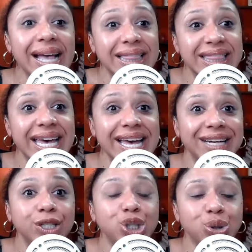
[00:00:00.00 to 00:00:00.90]
And
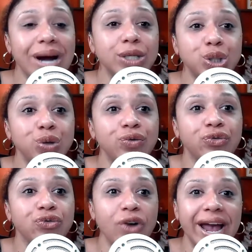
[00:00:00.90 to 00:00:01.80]
then tried to
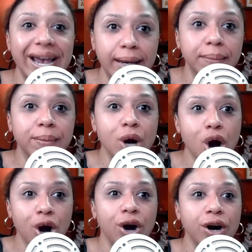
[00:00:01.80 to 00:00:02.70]
frame
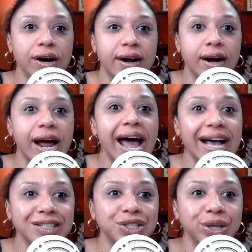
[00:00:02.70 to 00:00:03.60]
her
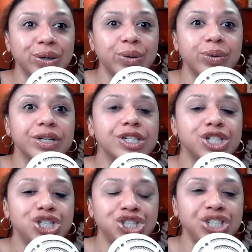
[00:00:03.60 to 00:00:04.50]
as though
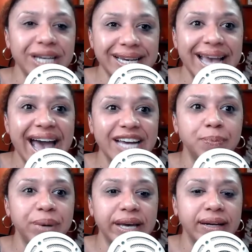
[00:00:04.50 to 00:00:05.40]
she
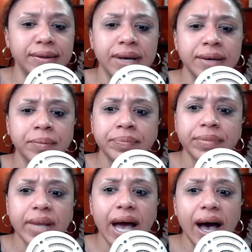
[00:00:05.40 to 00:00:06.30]
had been
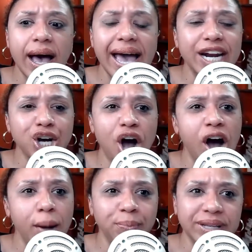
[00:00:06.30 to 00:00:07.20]
an
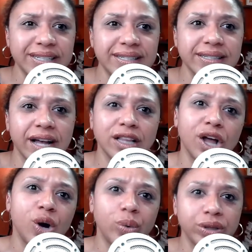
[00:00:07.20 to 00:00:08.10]
accomplice
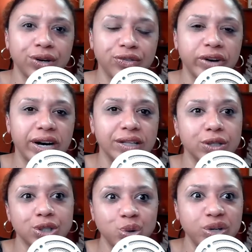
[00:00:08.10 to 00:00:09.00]
along with her
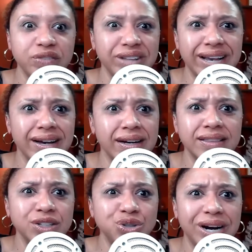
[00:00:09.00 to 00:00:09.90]
father, sort of like
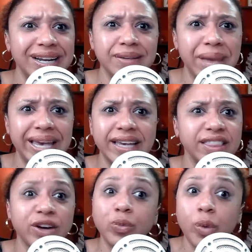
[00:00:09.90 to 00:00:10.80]
they're trying to make
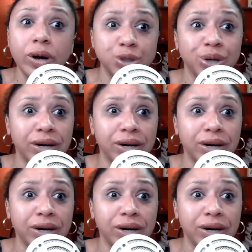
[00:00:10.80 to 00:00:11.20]
it, they were